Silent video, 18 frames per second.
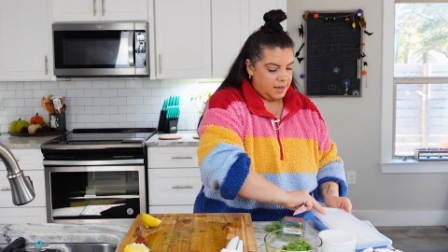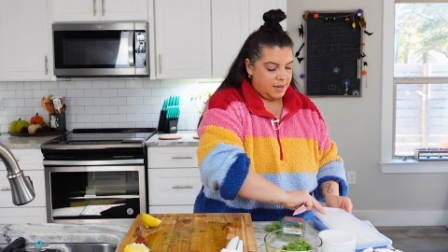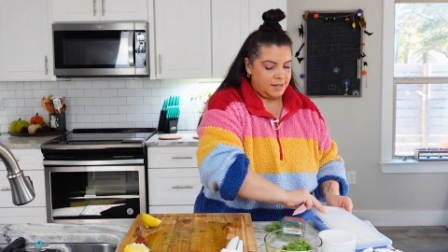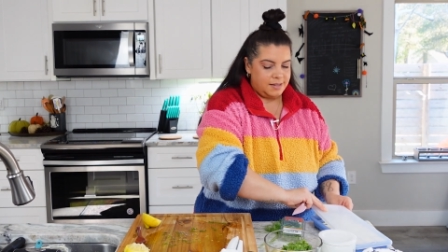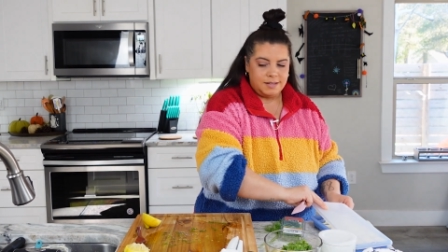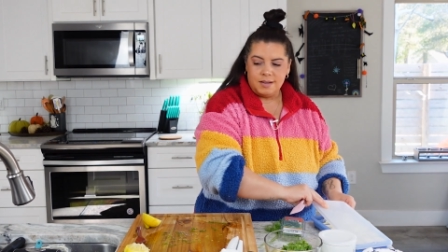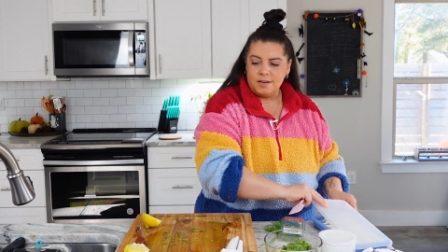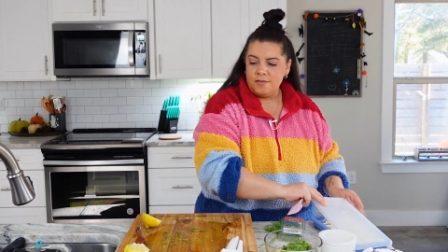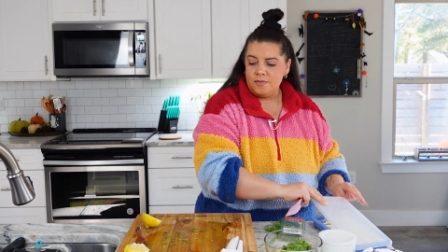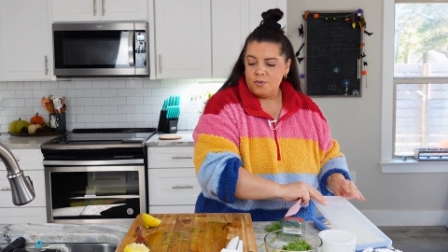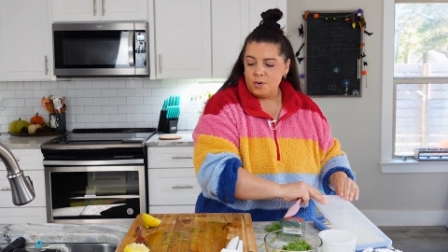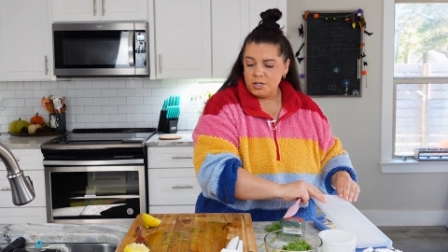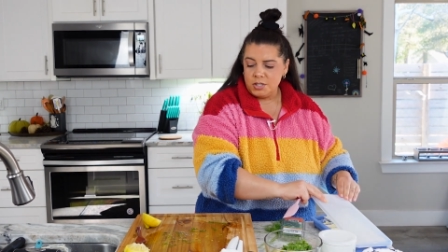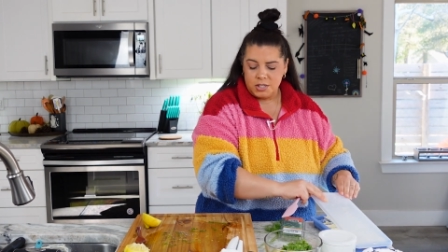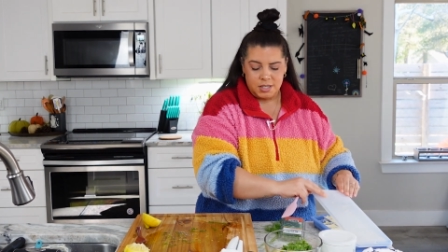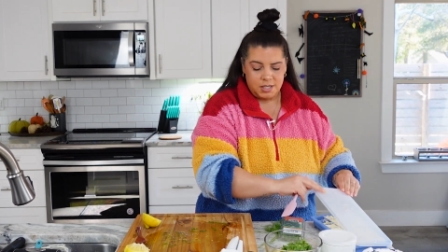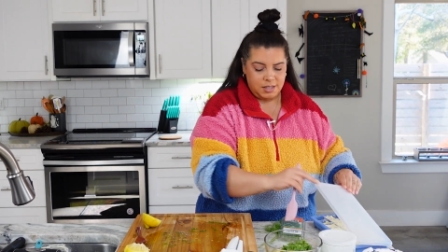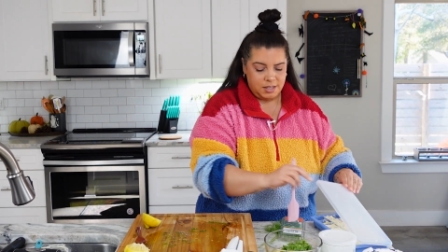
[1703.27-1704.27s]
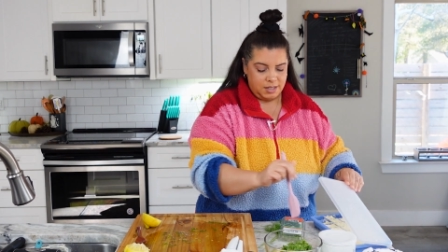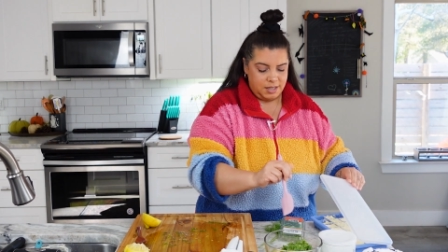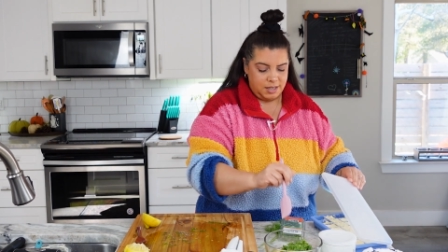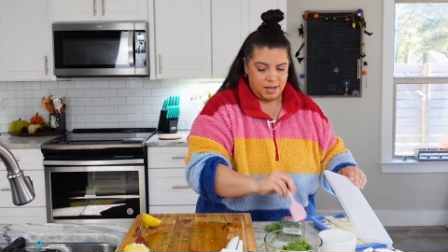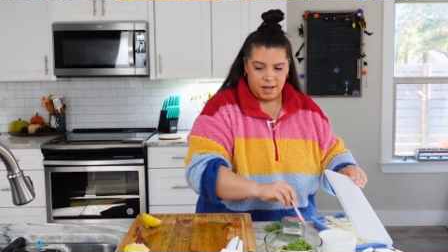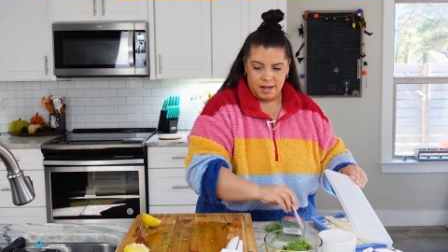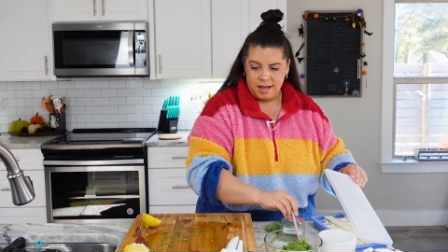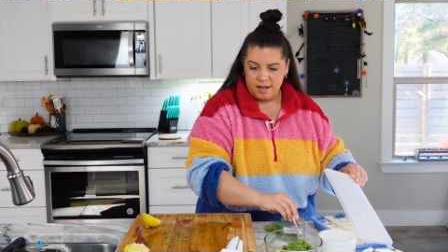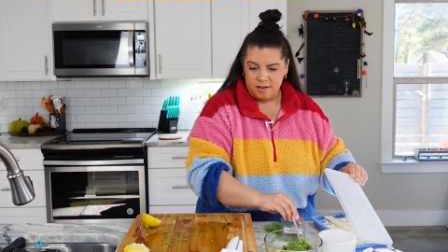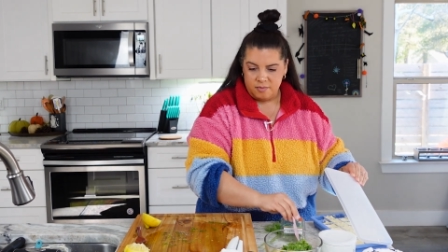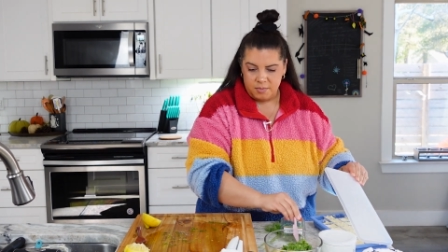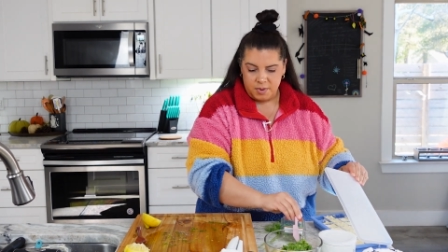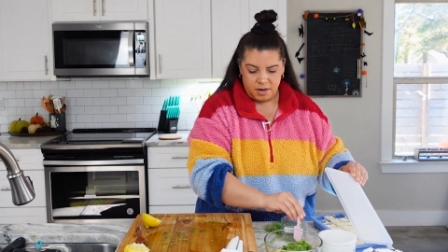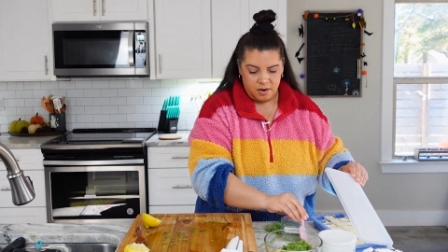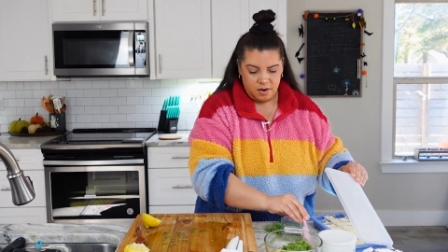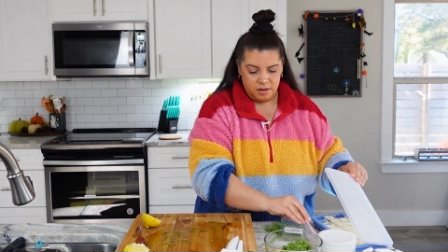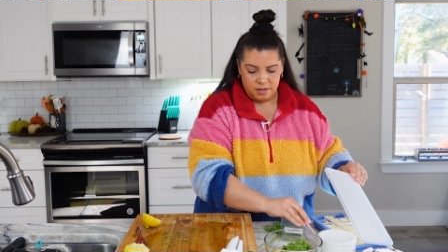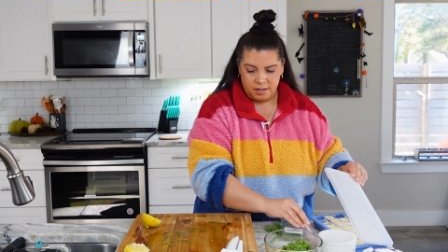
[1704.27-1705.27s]
And fortunately, I have
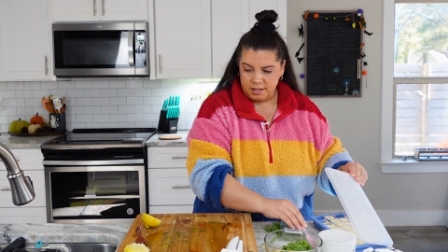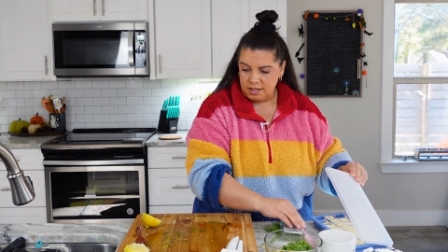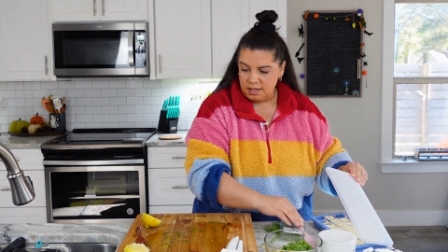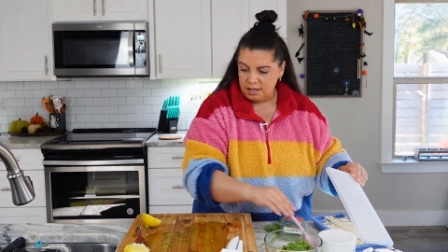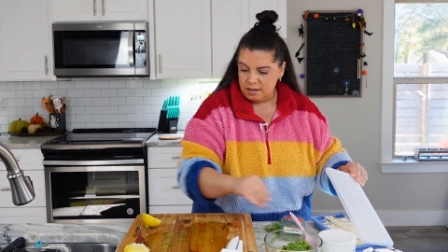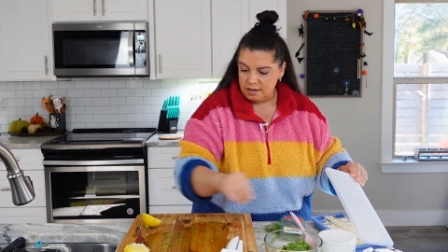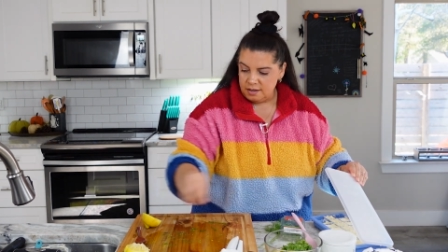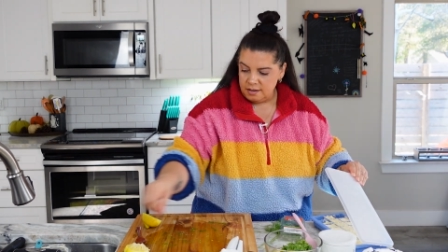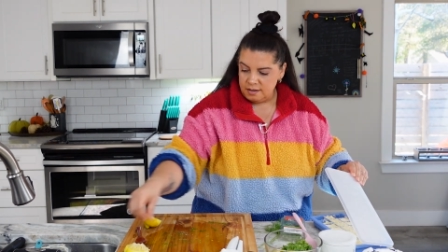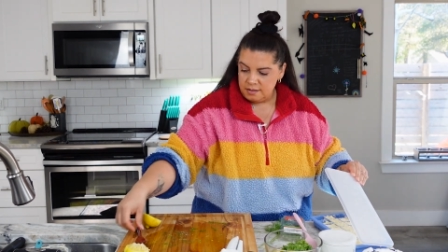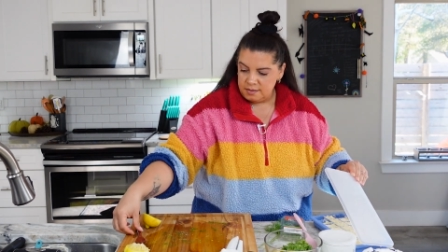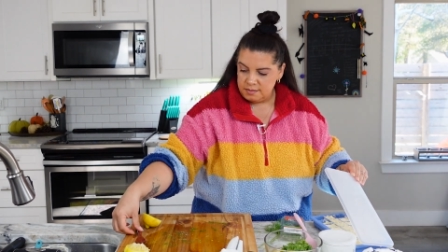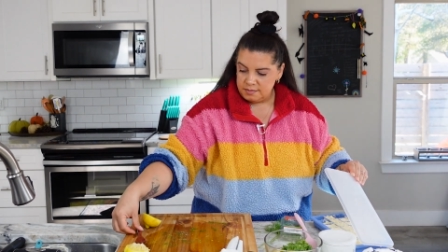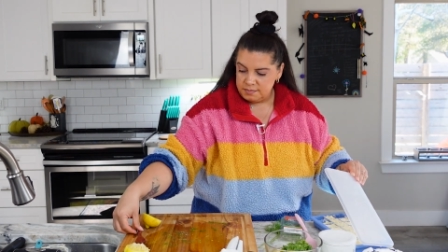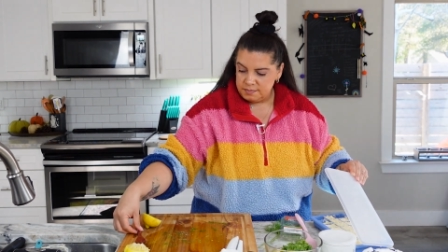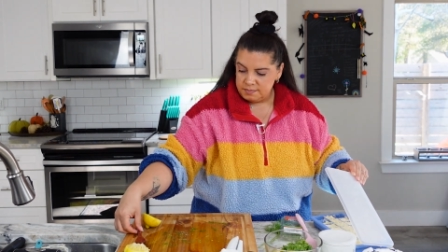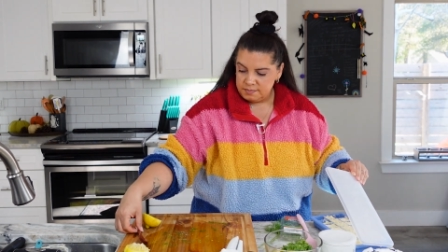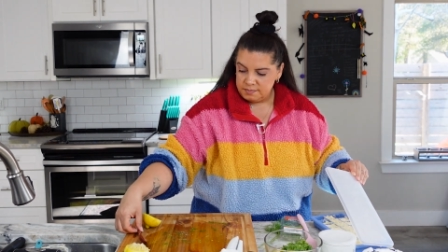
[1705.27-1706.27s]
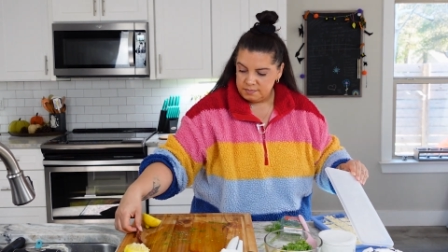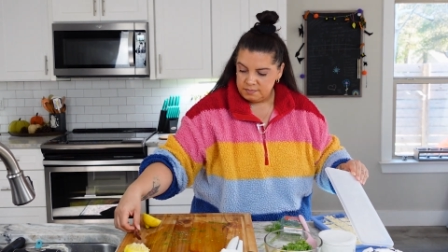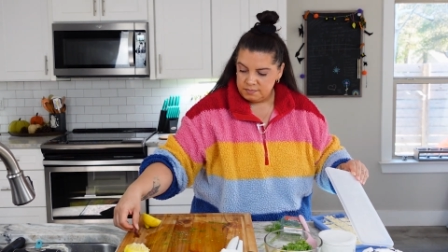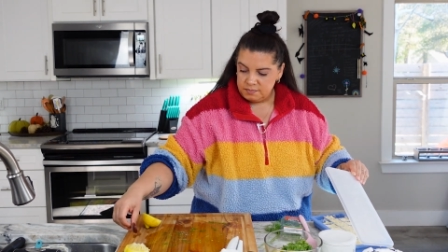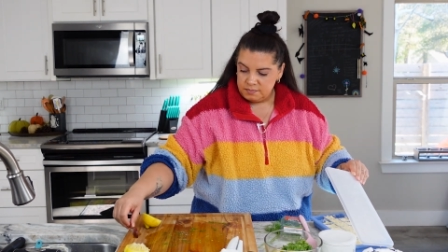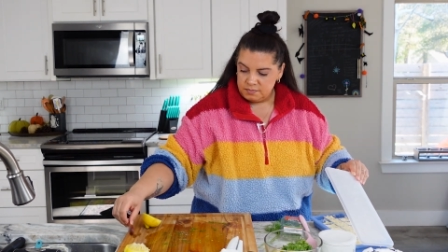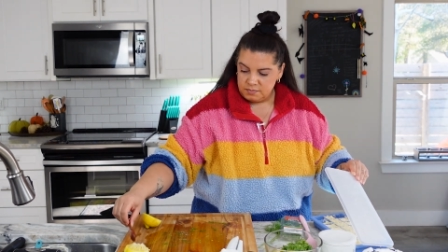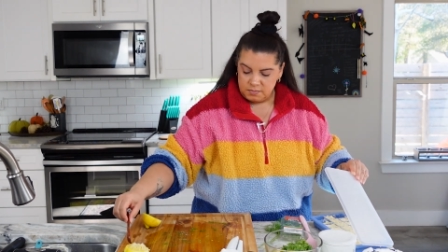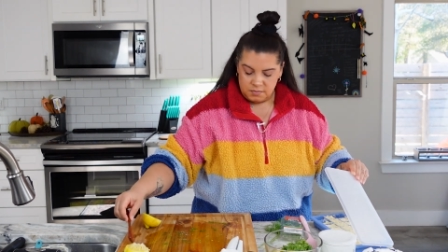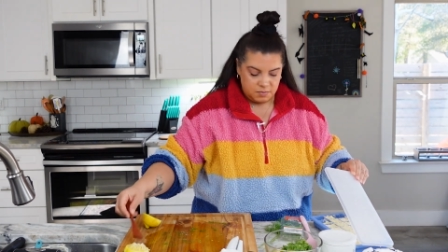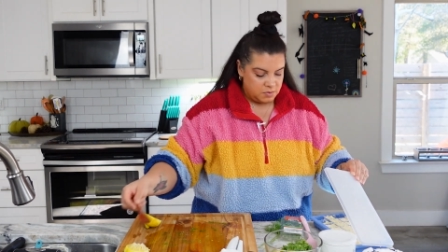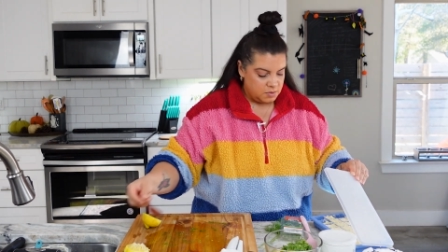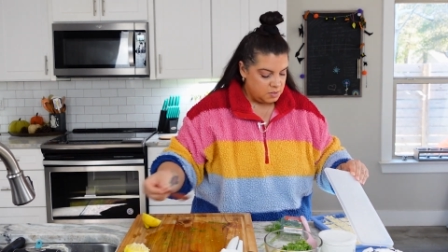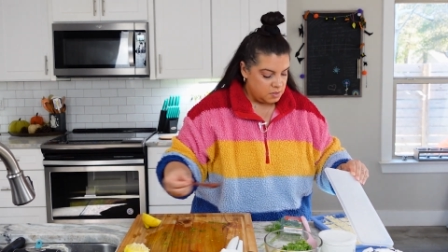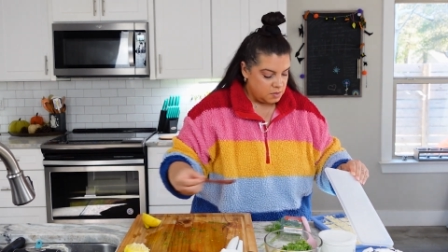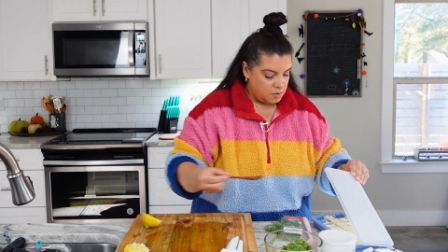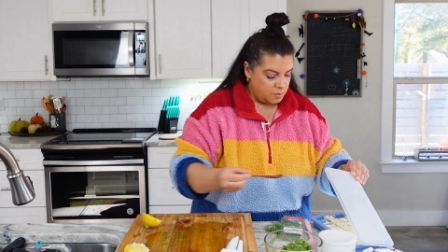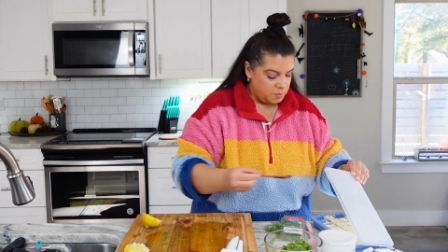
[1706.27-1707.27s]
my garlic here.
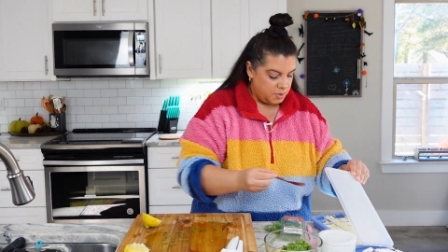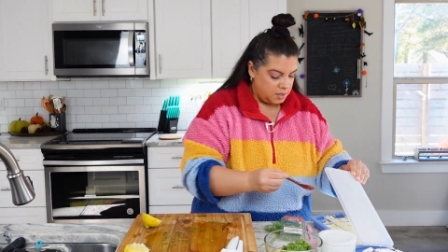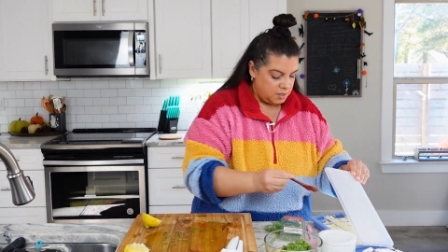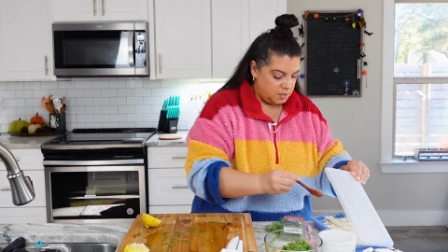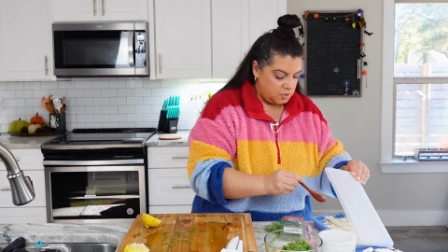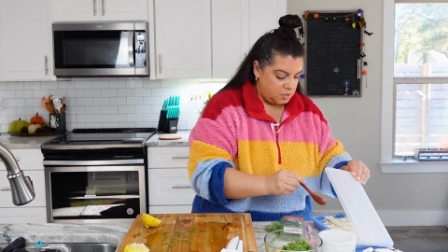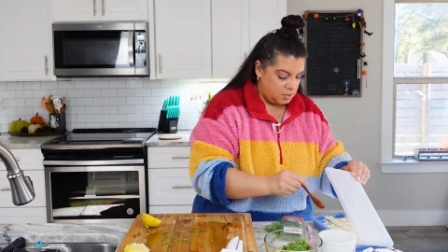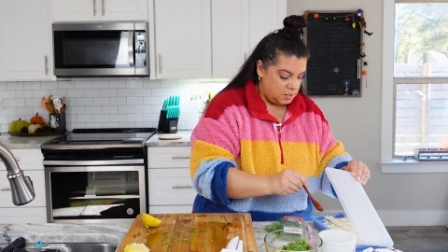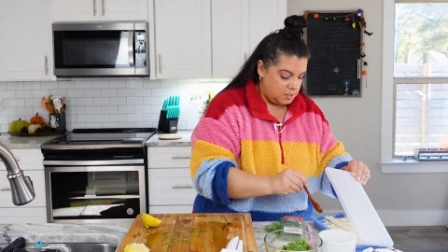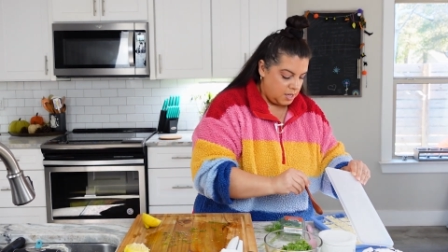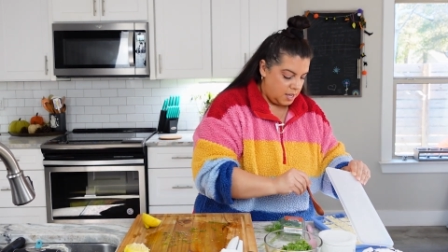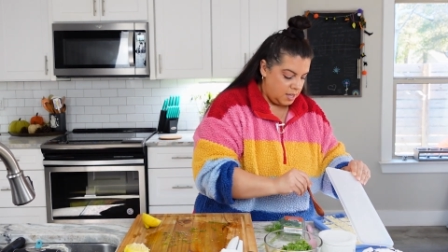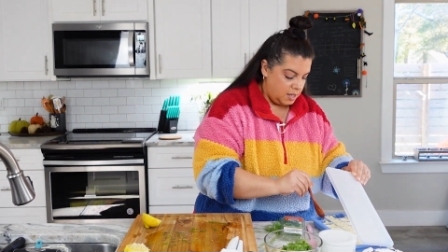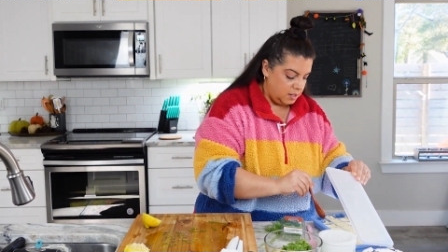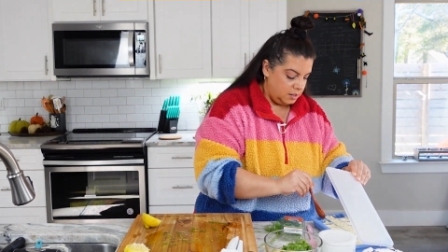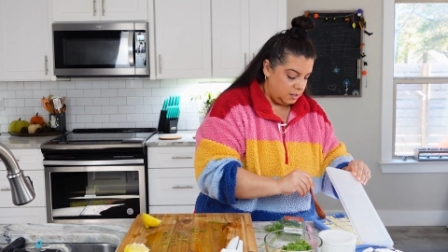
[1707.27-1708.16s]
So I'm gonna just take a